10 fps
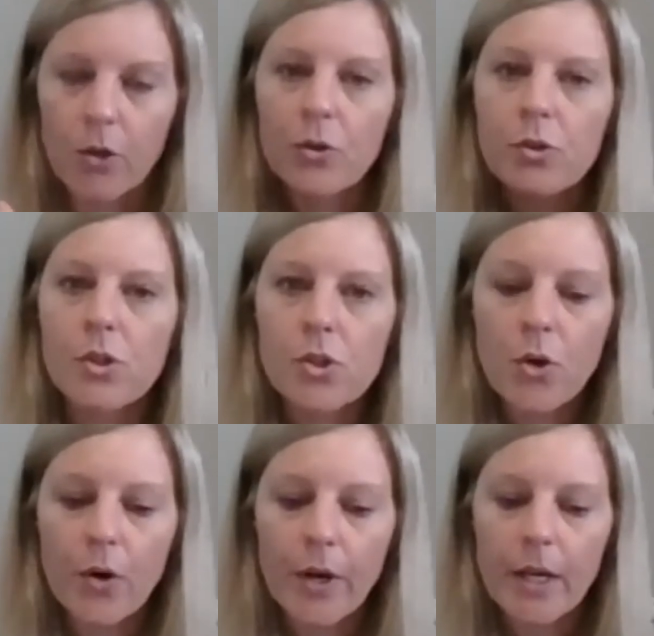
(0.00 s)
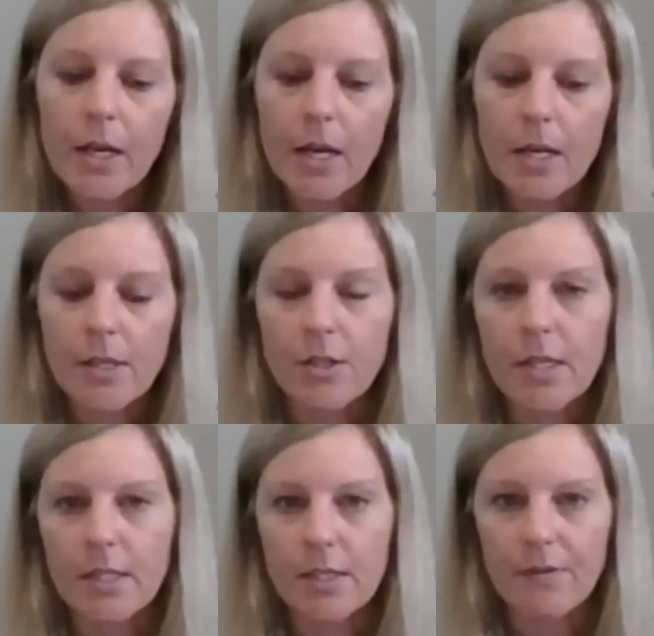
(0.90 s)
Gustatory is our
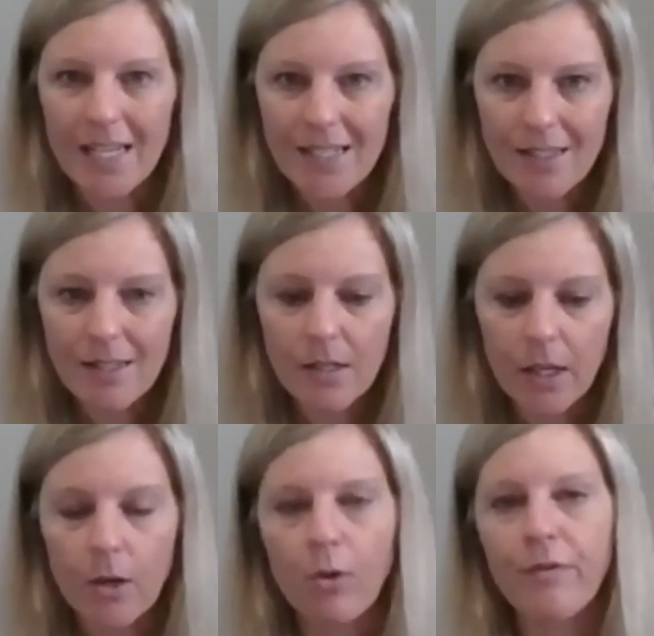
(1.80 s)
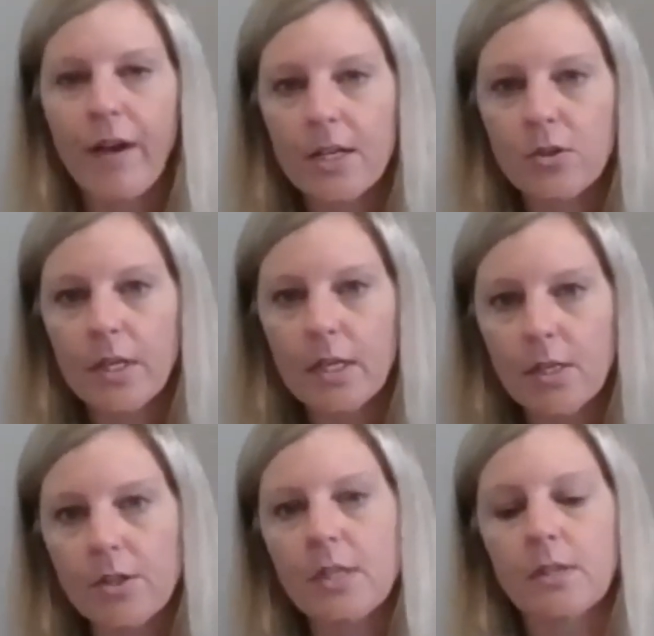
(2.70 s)
sense of taste, and olfactory
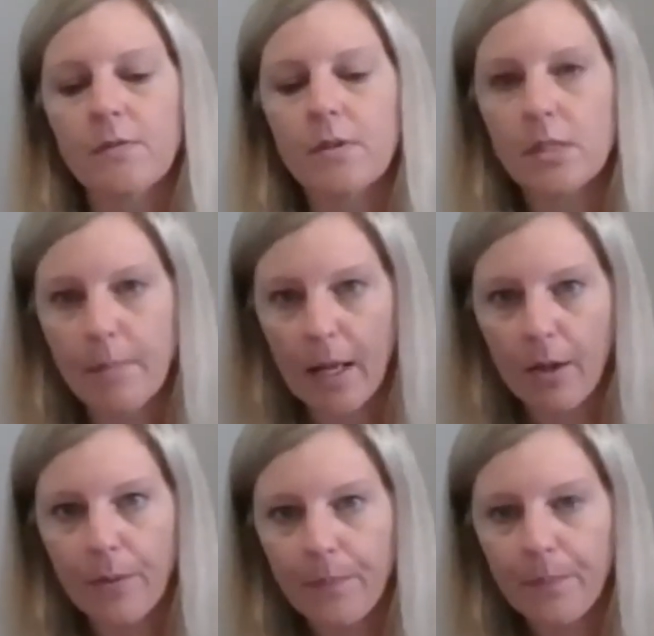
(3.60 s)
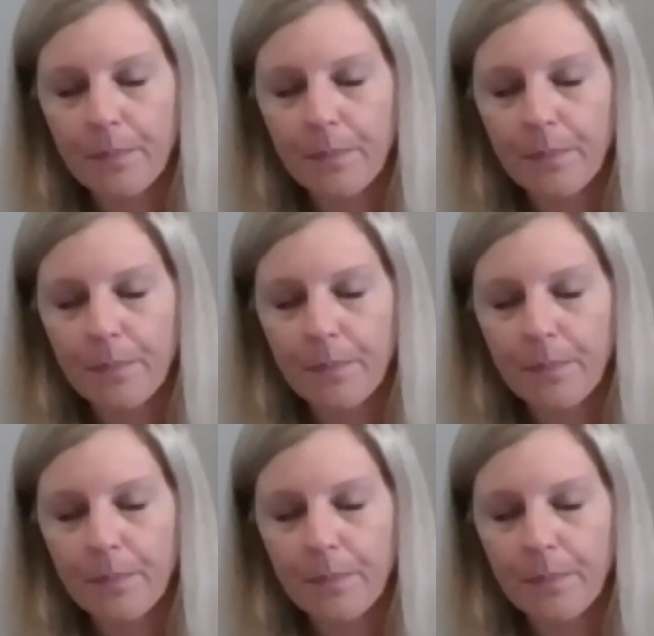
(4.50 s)
is our sense of smell.